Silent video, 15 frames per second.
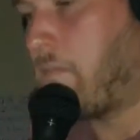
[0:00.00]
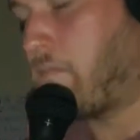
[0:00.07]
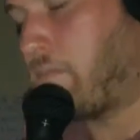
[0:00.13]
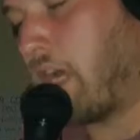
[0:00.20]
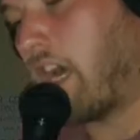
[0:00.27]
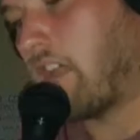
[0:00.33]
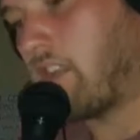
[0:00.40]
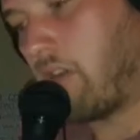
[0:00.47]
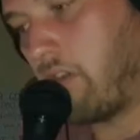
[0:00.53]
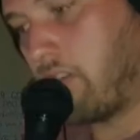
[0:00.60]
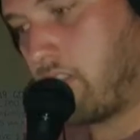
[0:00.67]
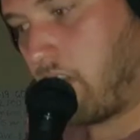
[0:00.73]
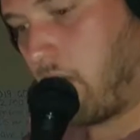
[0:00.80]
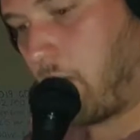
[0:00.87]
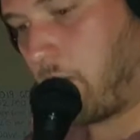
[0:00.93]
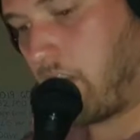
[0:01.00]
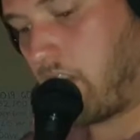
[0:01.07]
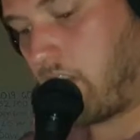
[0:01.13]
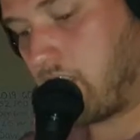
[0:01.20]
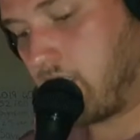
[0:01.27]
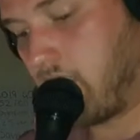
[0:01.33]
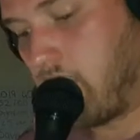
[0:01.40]
but also
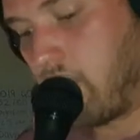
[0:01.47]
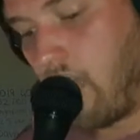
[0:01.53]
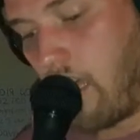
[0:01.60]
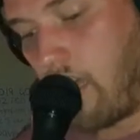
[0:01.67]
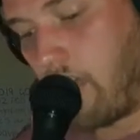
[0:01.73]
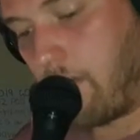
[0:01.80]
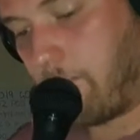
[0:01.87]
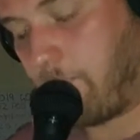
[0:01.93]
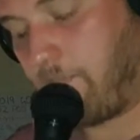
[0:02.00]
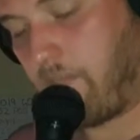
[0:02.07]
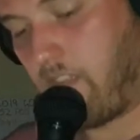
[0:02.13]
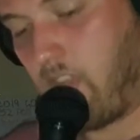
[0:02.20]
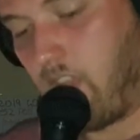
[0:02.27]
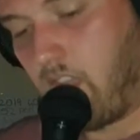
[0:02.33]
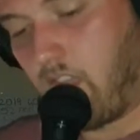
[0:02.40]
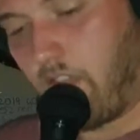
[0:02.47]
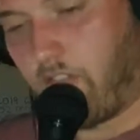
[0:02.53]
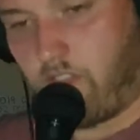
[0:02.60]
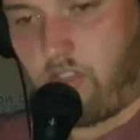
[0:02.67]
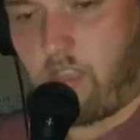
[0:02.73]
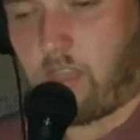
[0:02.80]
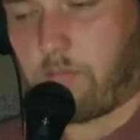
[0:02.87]
because
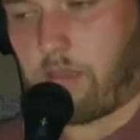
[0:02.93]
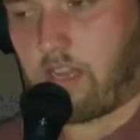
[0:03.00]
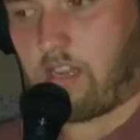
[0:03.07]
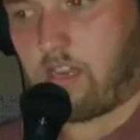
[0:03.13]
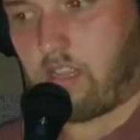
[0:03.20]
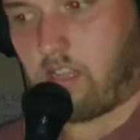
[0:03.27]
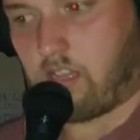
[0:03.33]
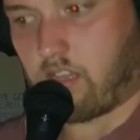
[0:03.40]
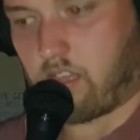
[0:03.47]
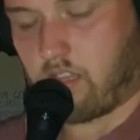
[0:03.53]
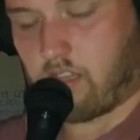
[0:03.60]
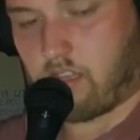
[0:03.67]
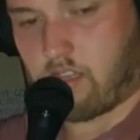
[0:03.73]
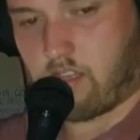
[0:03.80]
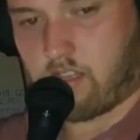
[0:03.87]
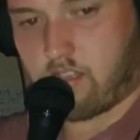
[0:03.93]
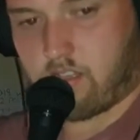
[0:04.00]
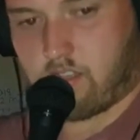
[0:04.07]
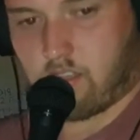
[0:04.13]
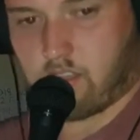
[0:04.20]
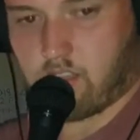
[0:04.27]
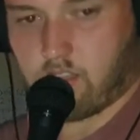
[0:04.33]
if you think about it,
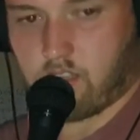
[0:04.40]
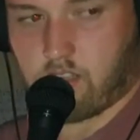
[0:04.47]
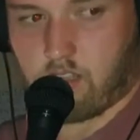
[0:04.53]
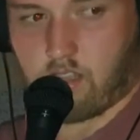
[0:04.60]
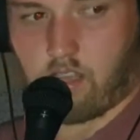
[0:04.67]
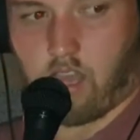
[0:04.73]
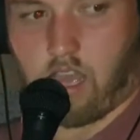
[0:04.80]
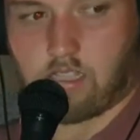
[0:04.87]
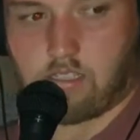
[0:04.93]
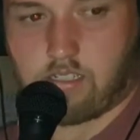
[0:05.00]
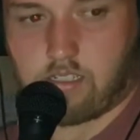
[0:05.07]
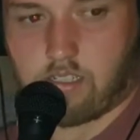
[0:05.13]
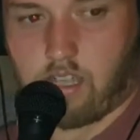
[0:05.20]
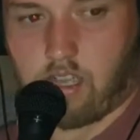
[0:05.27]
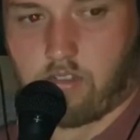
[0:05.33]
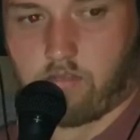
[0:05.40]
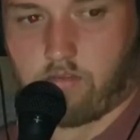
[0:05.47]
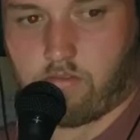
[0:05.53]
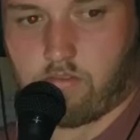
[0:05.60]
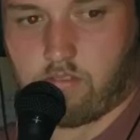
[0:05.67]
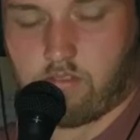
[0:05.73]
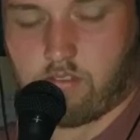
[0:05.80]
guys just
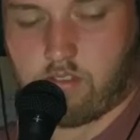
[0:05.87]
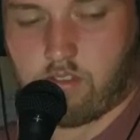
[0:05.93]
can't